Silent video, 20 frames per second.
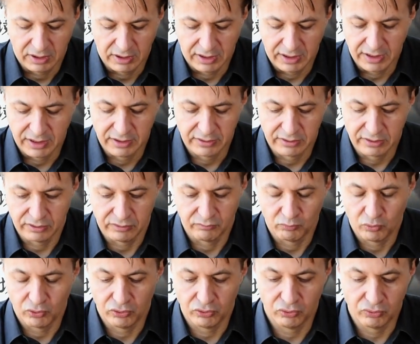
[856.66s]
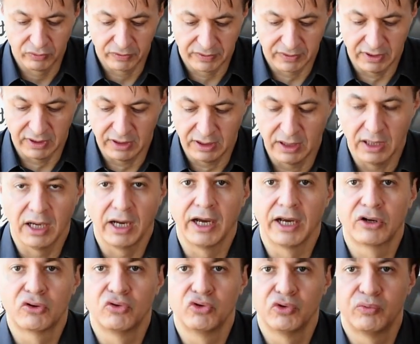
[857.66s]
and you see, I
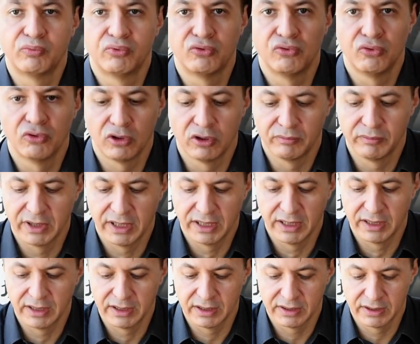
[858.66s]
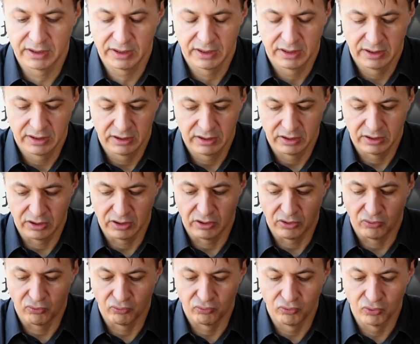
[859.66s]
could pour my
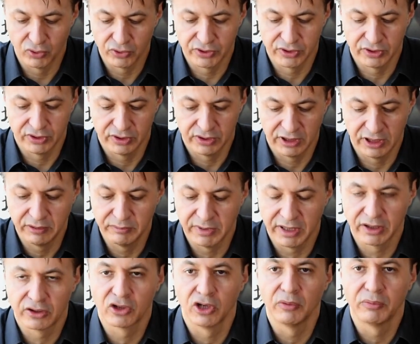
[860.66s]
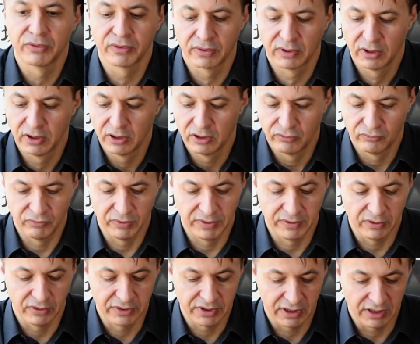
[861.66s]
water in my cups
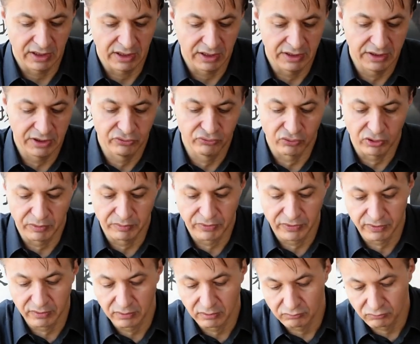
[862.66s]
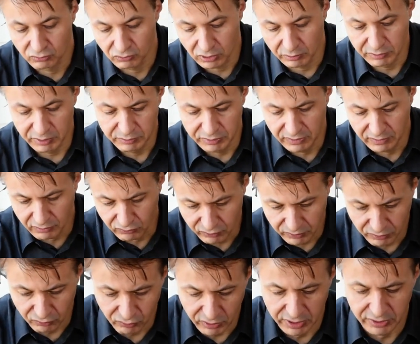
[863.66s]
without any drops. Maybe there
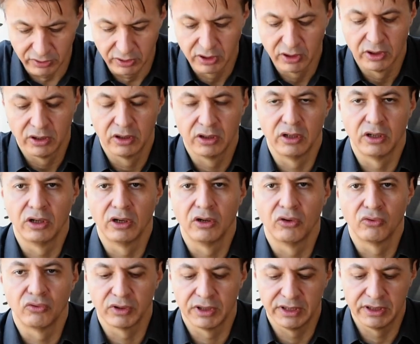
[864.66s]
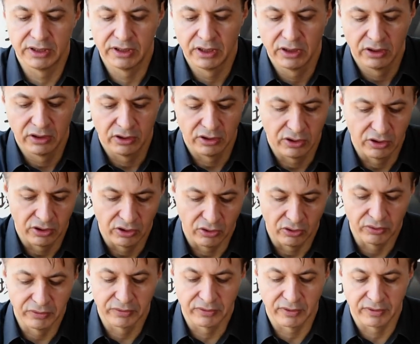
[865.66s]
was one only
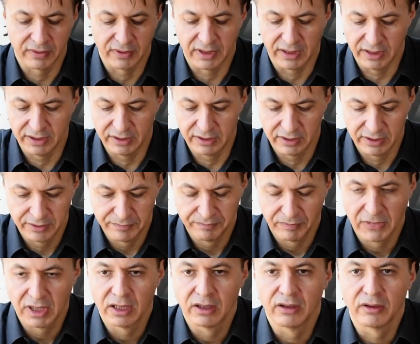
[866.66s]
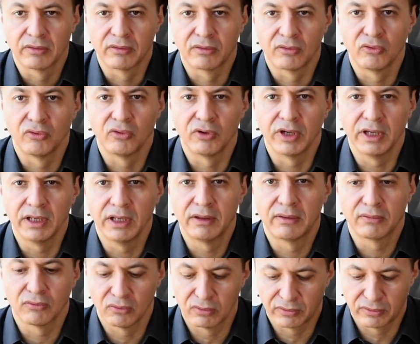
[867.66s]
on the side. So
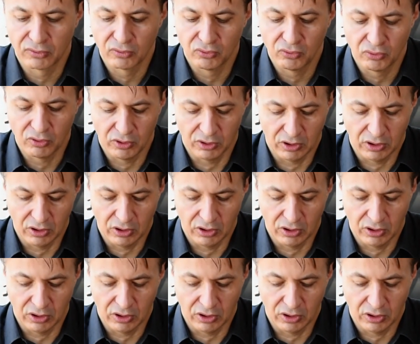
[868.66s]
it's also